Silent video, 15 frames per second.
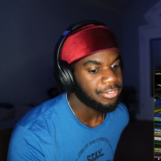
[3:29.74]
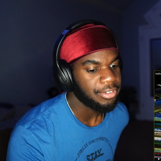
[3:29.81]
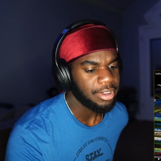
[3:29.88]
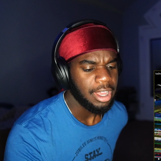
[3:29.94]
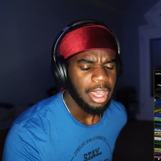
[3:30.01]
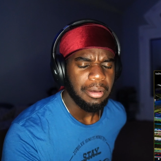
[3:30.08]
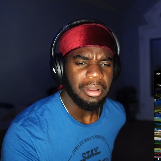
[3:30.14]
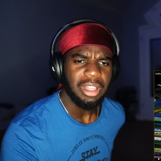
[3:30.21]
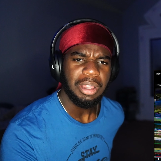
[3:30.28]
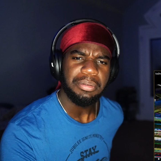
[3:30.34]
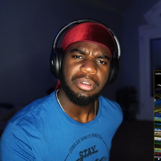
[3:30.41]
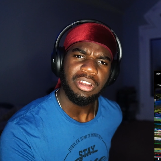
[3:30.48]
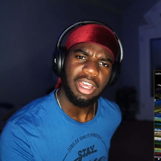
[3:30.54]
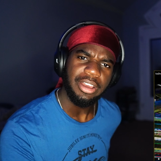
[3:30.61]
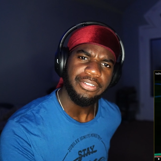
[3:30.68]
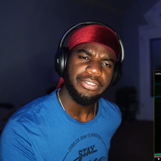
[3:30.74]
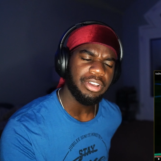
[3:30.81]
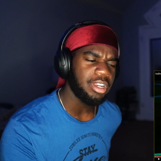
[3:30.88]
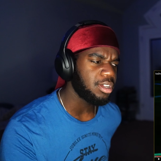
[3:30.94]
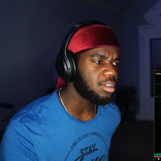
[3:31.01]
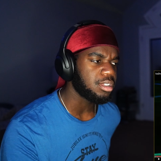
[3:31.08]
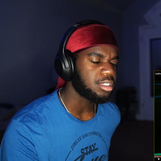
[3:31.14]
free. Well, I feel like
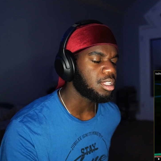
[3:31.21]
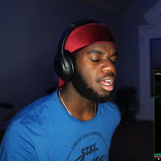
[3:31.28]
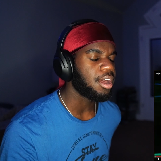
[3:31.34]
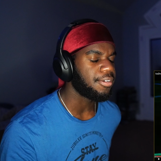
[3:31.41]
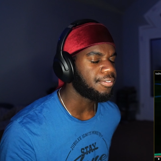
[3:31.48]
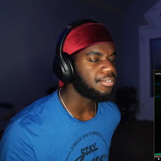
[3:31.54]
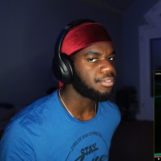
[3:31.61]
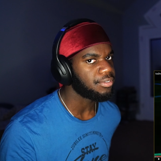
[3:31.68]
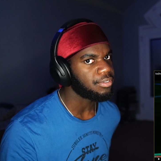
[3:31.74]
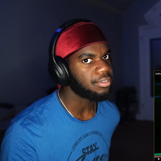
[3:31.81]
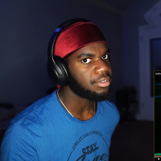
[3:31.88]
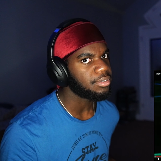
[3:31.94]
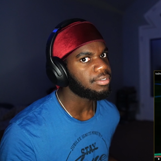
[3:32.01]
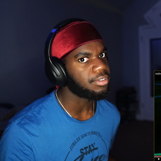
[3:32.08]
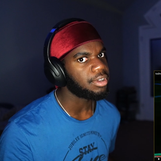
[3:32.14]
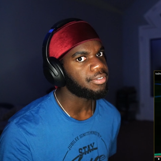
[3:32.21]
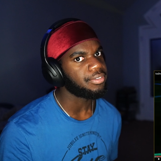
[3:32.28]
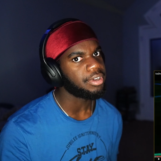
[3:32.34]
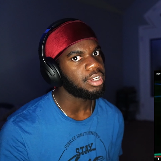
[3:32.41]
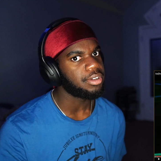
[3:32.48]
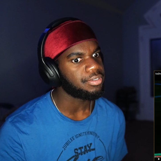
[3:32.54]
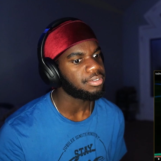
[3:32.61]
Fritos, nah.
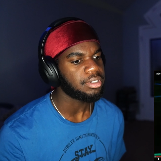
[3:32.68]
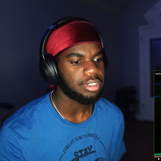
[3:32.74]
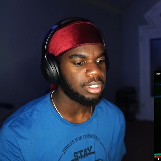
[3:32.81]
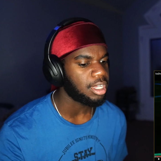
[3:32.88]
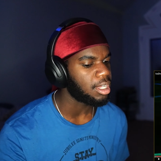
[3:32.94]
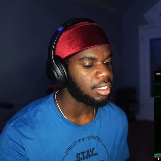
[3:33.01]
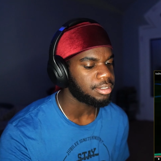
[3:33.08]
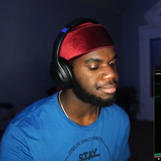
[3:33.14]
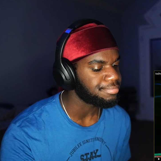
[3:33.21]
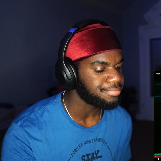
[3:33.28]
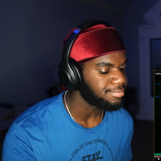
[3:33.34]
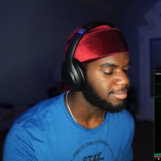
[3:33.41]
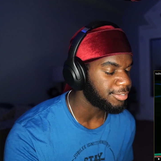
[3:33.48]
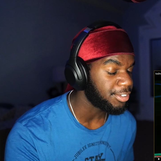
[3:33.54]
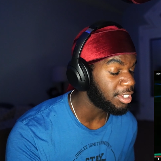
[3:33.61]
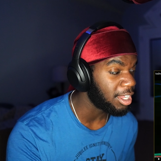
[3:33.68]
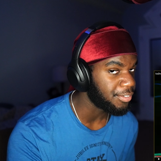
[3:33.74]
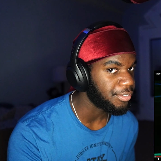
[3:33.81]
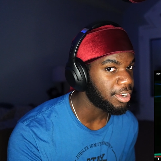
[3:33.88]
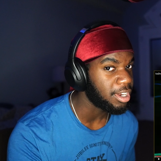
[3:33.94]
Frito, nah. If you like